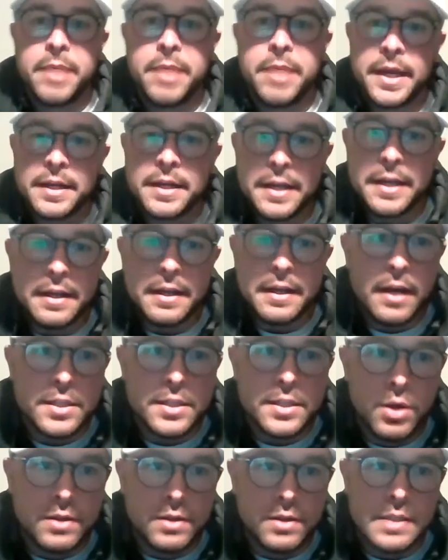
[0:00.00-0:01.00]
pick, Nick and I
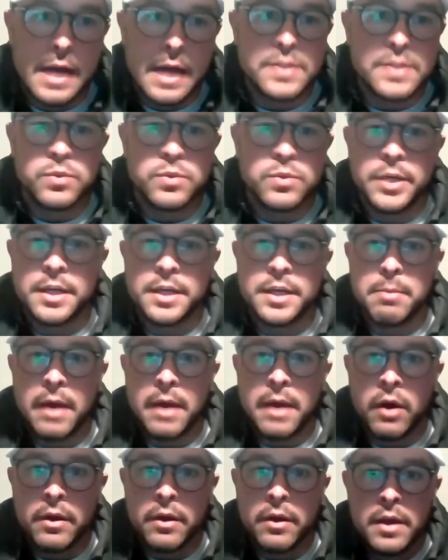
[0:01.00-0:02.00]
talked last week
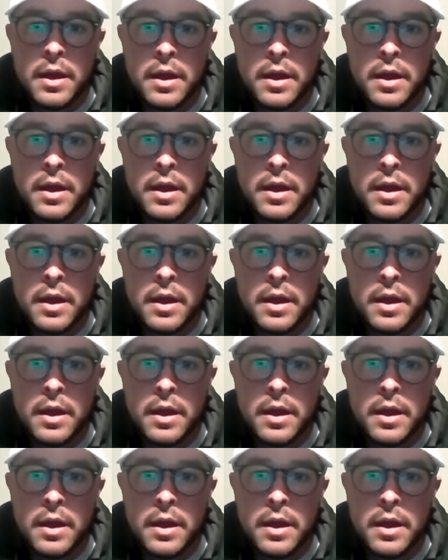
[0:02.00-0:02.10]
about,